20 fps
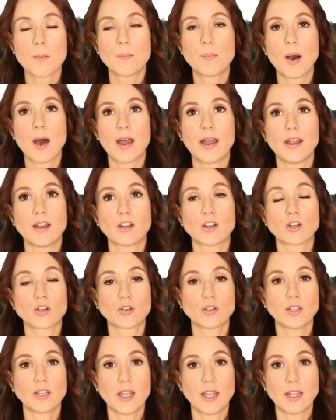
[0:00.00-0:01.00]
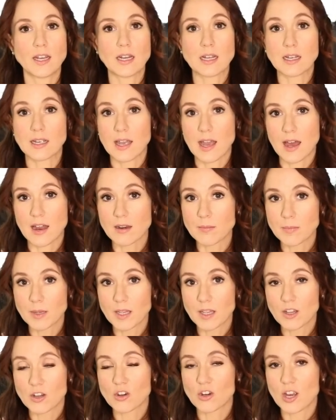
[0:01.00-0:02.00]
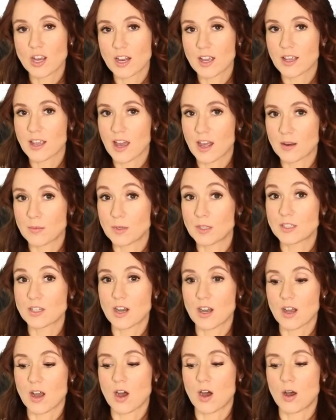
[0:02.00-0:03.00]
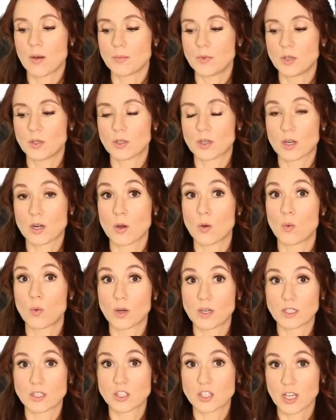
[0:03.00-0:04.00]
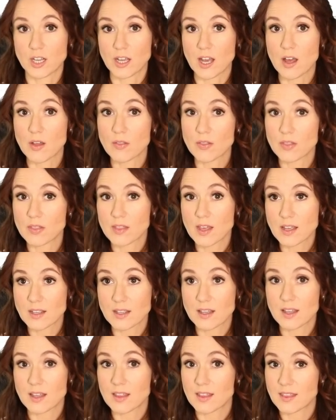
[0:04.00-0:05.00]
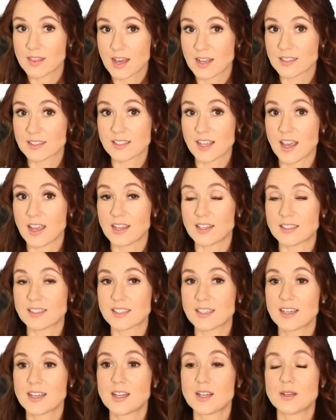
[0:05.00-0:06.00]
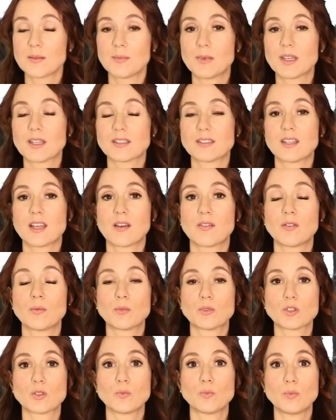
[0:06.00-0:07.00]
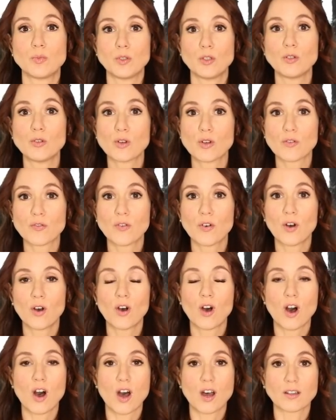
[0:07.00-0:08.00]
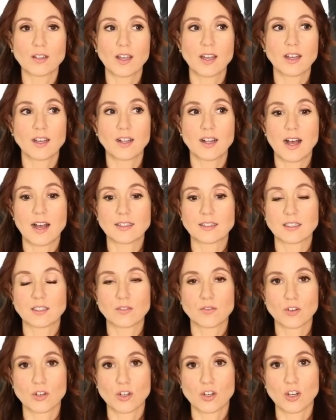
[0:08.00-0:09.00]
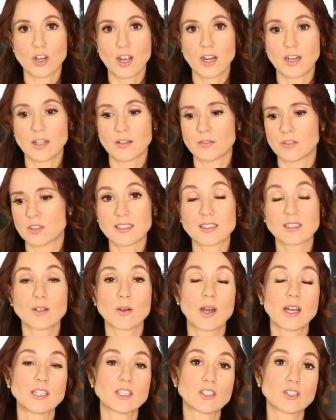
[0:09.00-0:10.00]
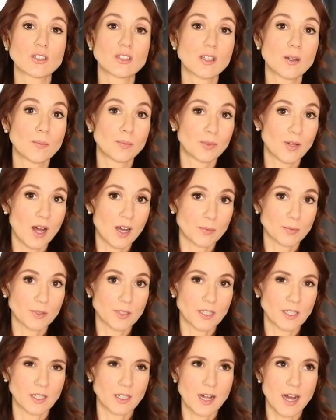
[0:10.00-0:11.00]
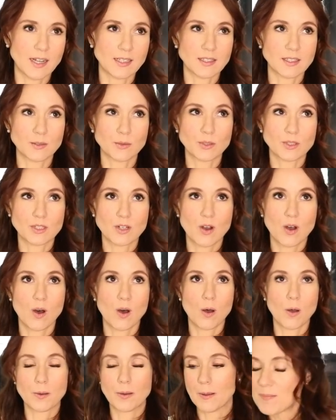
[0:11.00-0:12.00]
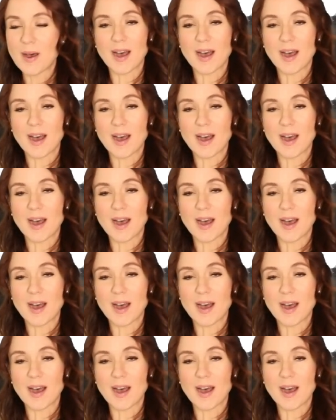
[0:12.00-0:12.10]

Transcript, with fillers: by Create Academy, create academy dot com. You're going to want to check out that, that site because they have the most beautiful online classes for creatives. So I took the block printing class. It was called